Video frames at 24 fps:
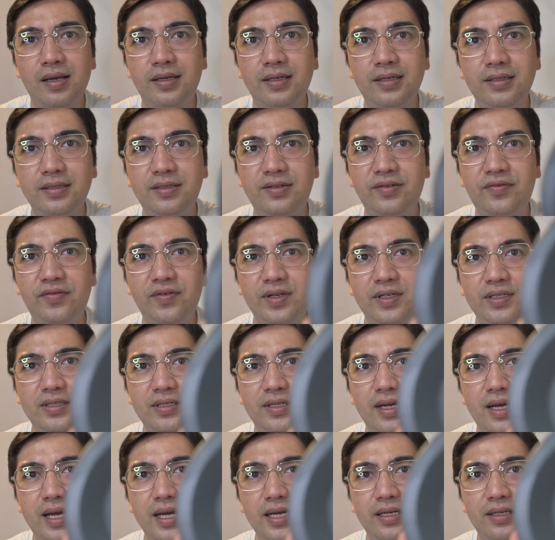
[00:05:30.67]
Is the face
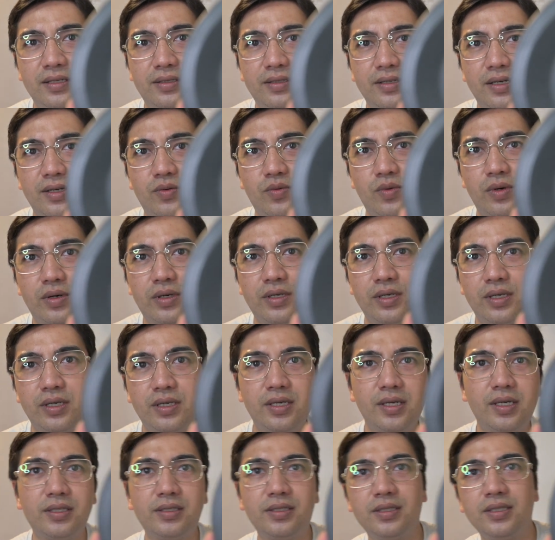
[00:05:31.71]
and eye detect
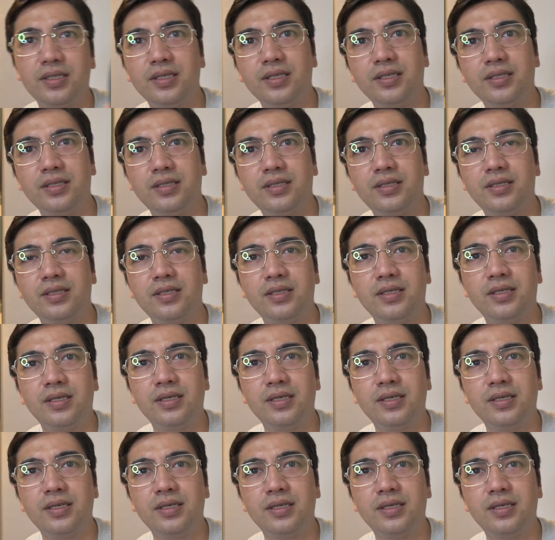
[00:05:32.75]
working? Yes, it is.